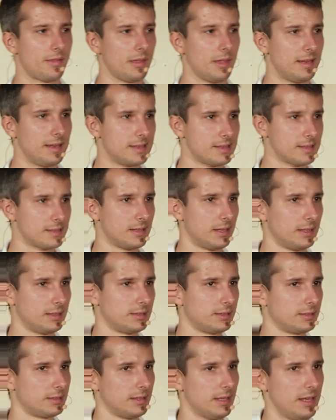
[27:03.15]
thing is
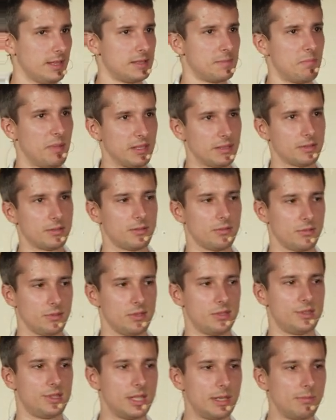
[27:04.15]
that it's better to
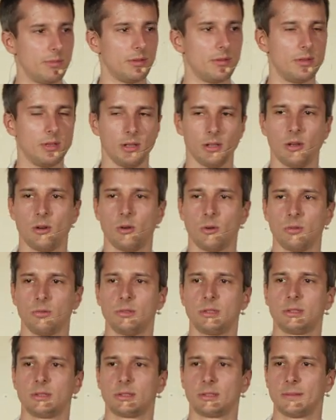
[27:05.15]
distribute the
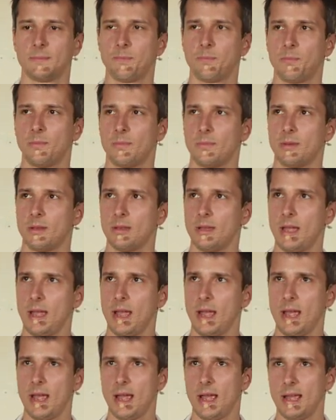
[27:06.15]
load
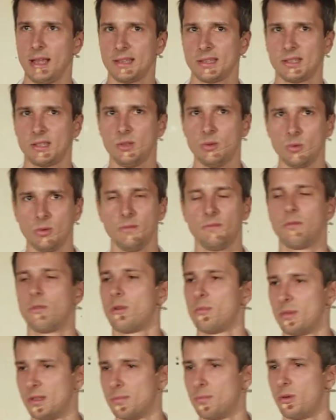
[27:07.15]
as
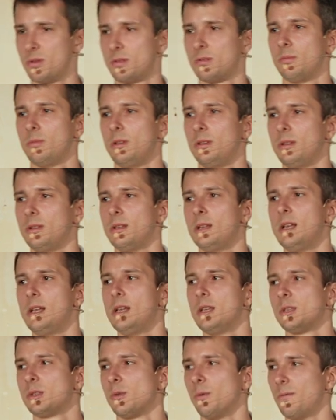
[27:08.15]
uniform as possible.
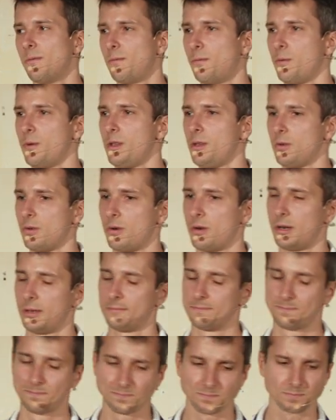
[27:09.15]
So for
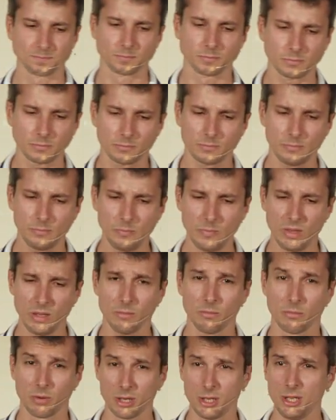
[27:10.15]
your
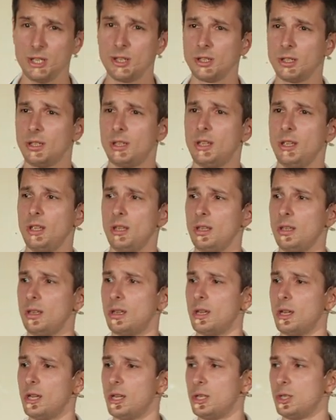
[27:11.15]
partition key,
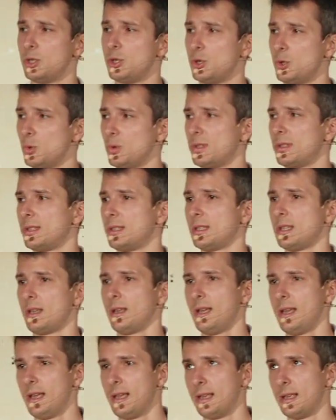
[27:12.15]
choose
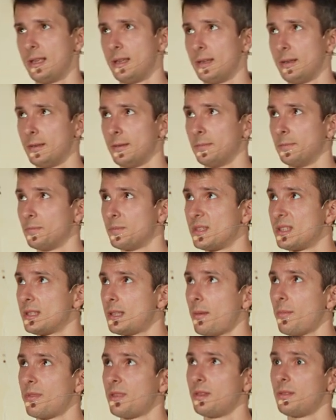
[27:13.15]
Uh,
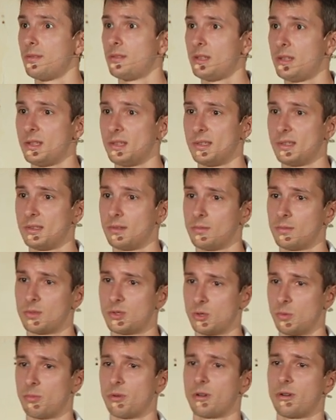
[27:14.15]
something that is
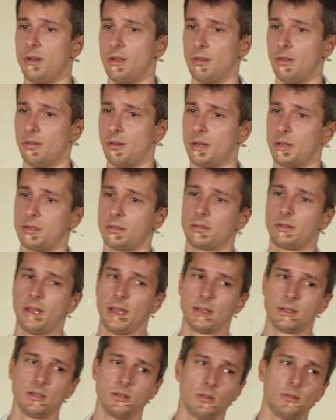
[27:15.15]
super granular.
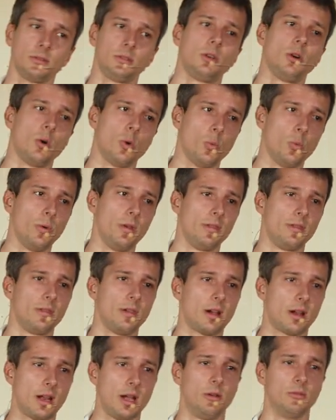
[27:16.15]
Like, don't go with
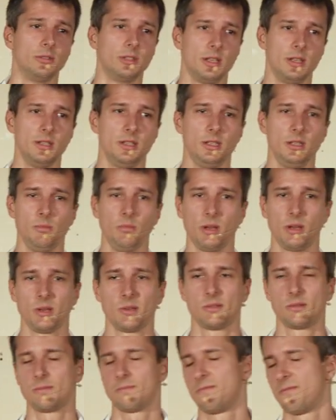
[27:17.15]
account I D,
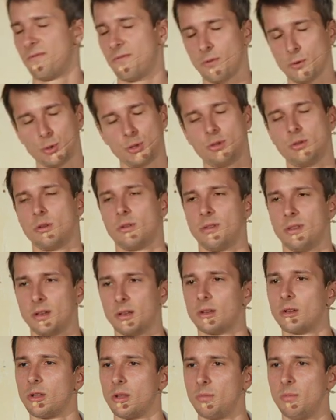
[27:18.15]
because for sure there
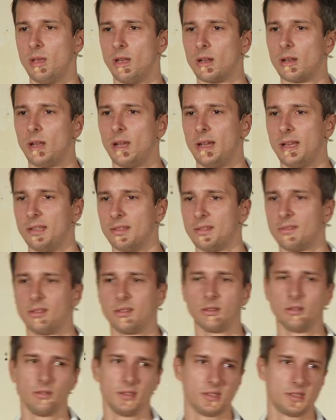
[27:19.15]
are going to be a client
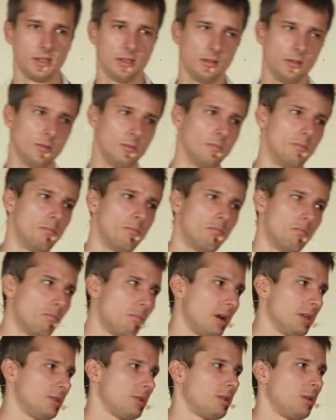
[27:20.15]
that's going to send you a
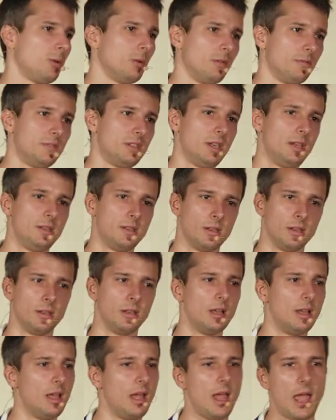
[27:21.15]
bunch load of data,
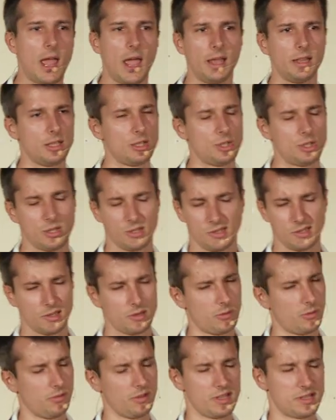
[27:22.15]
and it just
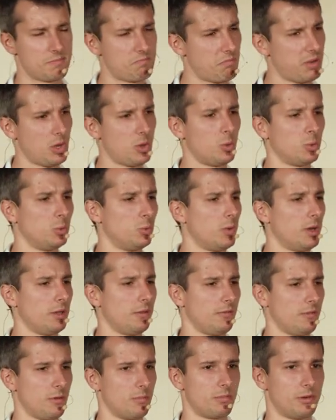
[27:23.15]
go explode one
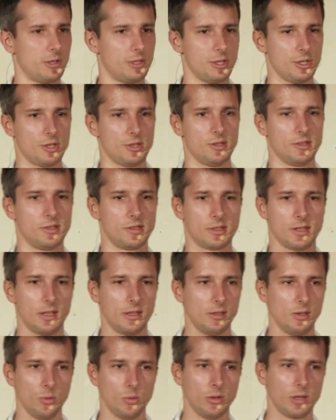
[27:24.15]
of your partitions,
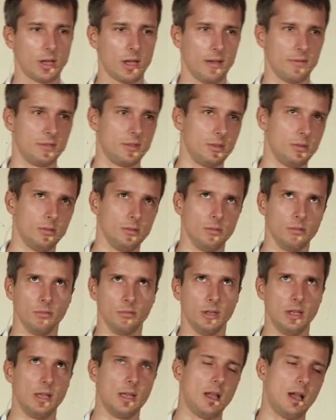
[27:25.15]
and you will have to
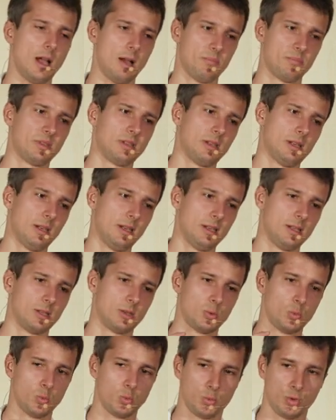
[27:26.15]

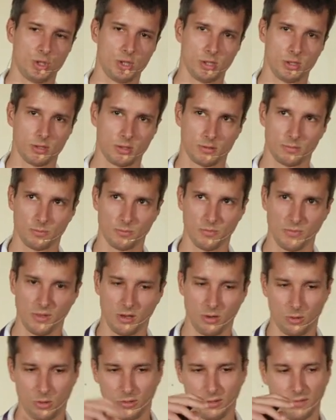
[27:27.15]
upsize just the
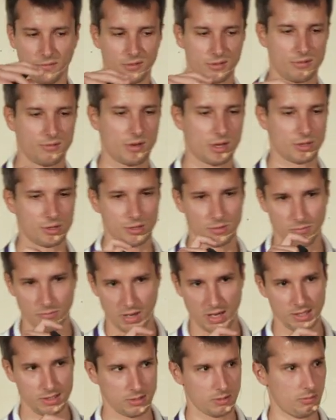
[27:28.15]
whole infrastructure
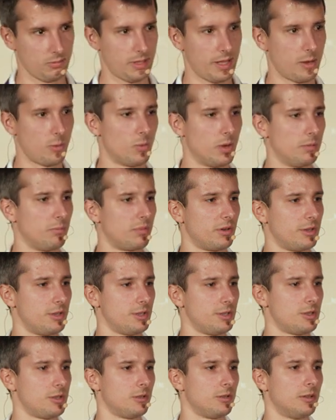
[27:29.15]
based on like one
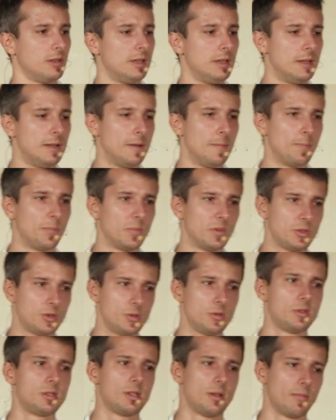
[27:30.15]
partition.
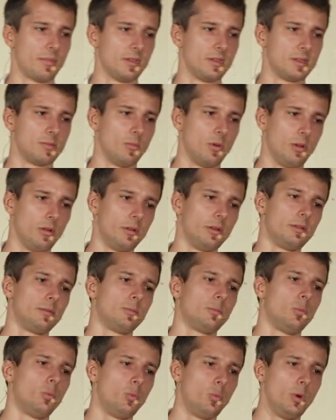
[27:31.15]
Choose something smaller.
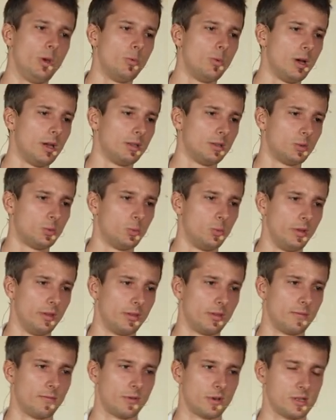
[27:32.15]
We went with,
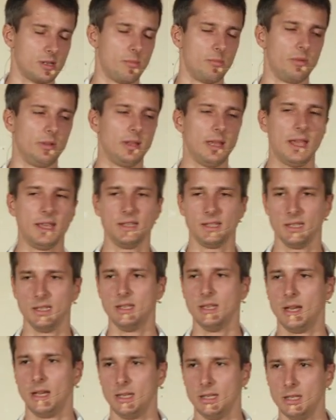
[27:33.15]
for example,
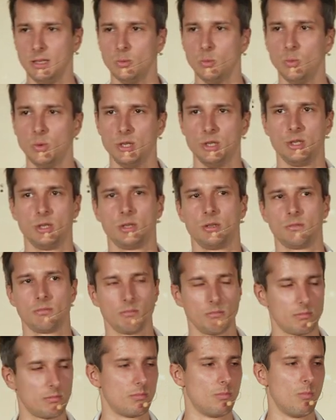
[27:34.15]
entity I D, which
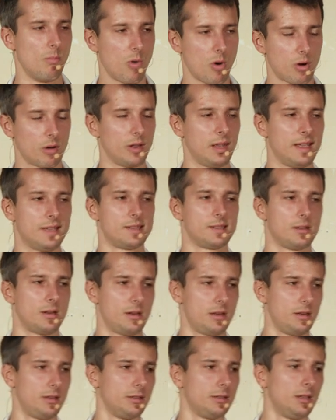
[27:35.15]
more or less
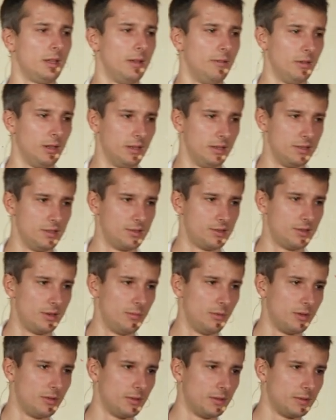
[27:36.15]
are evenly
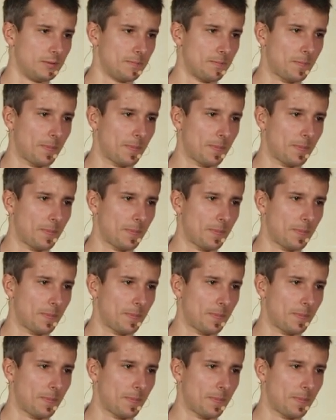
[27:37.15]
distributed.